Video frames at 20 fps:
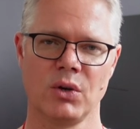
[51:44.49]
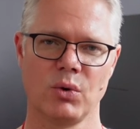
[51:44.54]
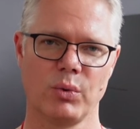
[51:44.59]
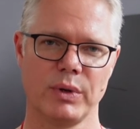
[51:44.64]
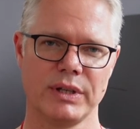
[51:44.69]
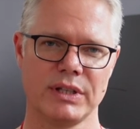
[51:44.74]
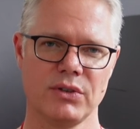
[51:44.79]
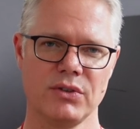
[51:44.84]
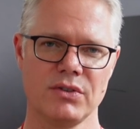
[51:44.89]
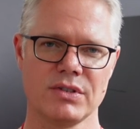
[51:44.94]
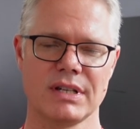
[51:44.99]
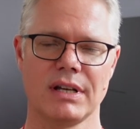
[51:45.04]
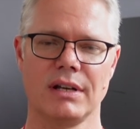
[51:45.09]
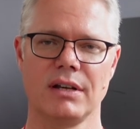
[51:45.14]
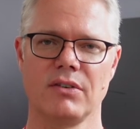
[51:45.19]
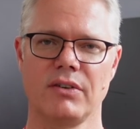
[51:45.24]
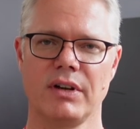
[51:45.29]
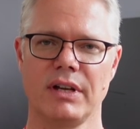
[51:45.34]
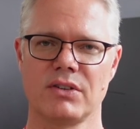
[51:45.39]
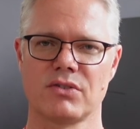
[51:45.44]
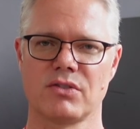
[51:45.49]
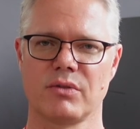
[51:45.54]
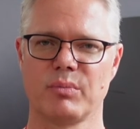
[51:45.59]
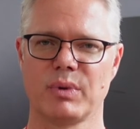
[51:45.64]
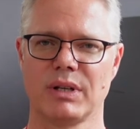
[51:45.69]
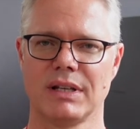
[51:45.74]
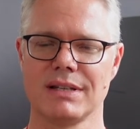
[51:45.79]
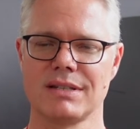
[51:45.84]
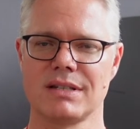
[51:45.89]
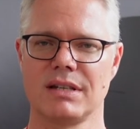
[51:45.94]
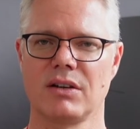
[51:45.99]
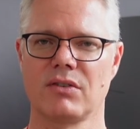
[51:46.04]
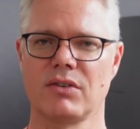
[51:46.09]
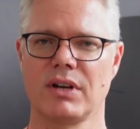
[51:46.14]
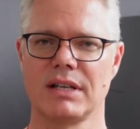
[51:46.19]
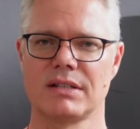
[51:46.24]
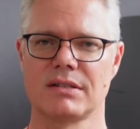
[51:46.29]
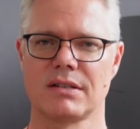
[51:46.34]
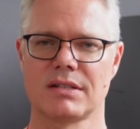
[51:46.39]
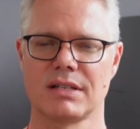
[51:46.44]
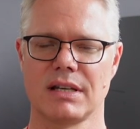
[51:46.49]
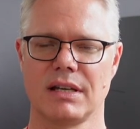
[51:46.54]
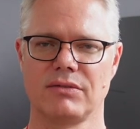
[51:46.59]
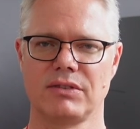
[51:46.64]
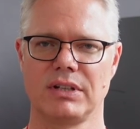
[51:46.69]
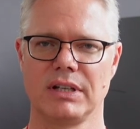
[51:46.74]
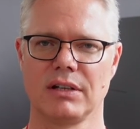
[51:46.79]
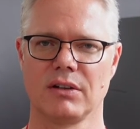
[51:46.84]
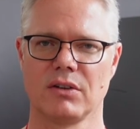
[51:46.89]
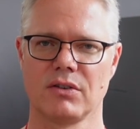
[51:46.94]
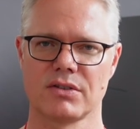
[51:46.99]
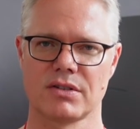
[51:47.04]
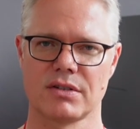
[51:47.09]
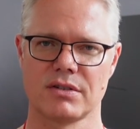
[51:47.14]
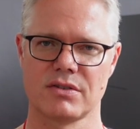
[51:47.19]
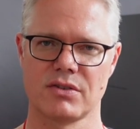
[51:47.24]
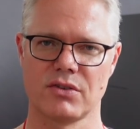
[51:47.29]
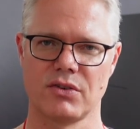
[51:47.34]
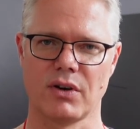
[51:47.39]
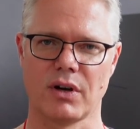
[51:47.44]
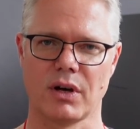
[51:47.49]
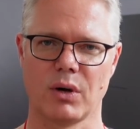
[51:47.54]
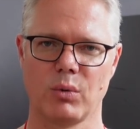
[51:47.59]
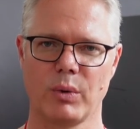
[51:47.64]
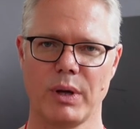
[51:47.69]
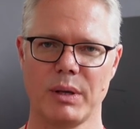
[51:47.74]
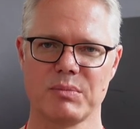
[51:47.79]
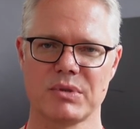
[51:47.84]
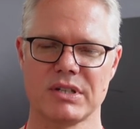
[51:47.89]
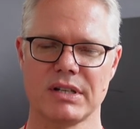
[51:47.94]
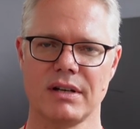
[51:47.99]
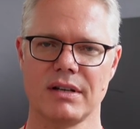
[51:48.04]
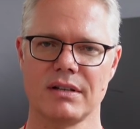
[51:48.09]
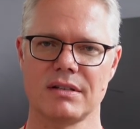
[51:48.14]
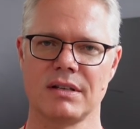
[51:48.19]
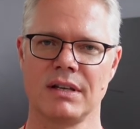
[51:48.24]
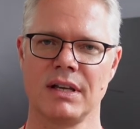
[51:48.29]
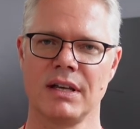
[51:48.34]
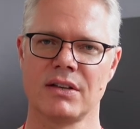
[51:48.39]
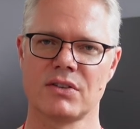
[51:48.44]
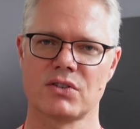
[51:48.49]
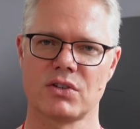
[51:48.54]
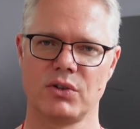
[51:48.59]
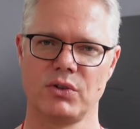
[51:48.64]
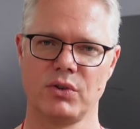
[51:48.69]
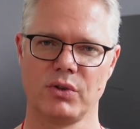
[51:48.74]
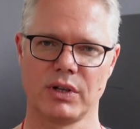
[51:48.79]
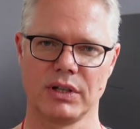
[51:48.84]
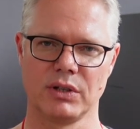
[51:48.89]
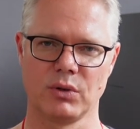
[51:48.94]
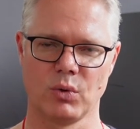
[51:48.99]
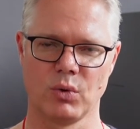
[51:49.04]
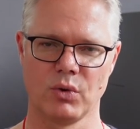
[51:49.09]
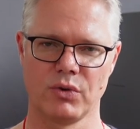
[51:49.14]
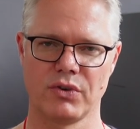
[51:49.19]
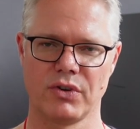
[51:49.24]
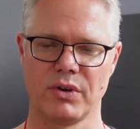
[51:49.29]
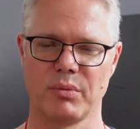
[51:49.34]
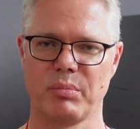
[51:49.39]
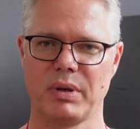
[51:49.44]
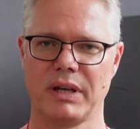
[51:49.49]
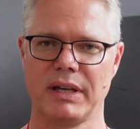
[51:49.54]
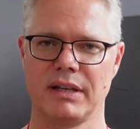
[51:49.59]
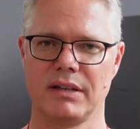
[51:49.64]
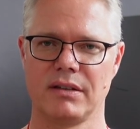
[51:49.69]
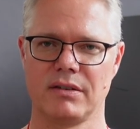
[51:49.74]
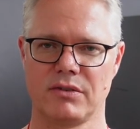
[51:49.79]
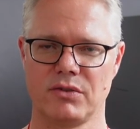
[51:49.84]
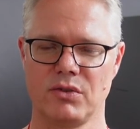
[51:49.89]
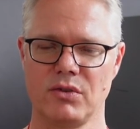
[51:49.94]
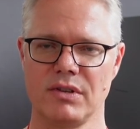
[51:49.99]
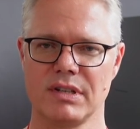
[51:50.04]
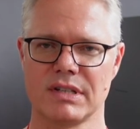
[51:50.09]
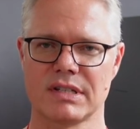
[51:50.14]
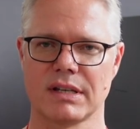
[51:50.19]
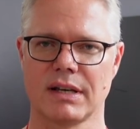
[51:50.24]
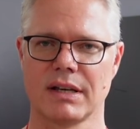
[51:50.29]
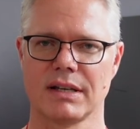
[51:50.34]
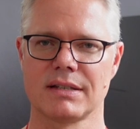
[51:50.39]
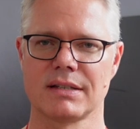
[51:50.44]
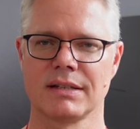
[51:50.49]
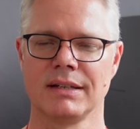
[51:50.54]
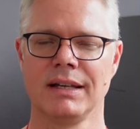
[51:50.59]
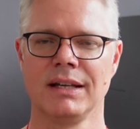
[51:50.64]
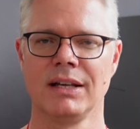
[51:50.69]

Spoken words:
we do sell a range of ballistic rated safety glasses through our website, so you can order a pair through the site.